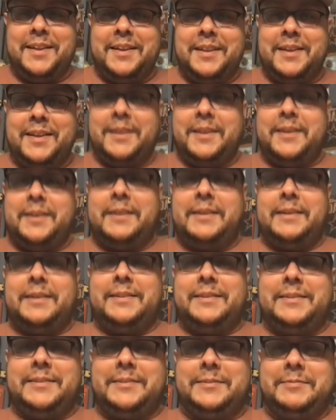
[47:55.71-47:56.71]

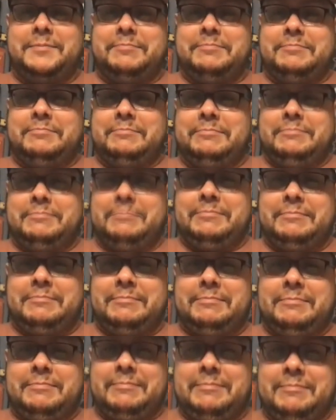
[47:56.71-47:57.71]

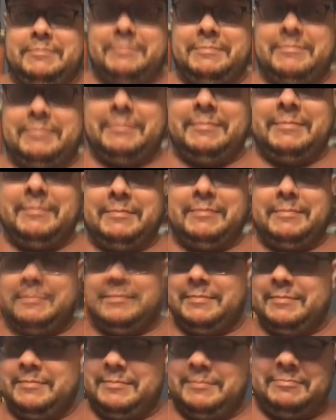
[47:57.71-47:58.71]

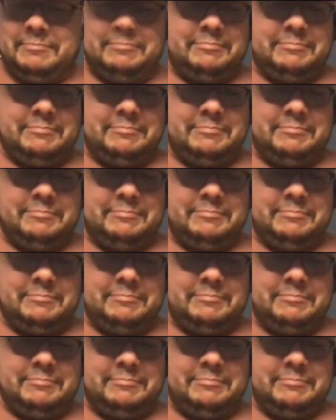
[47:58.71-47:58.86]
No words are spoken by the person on screen.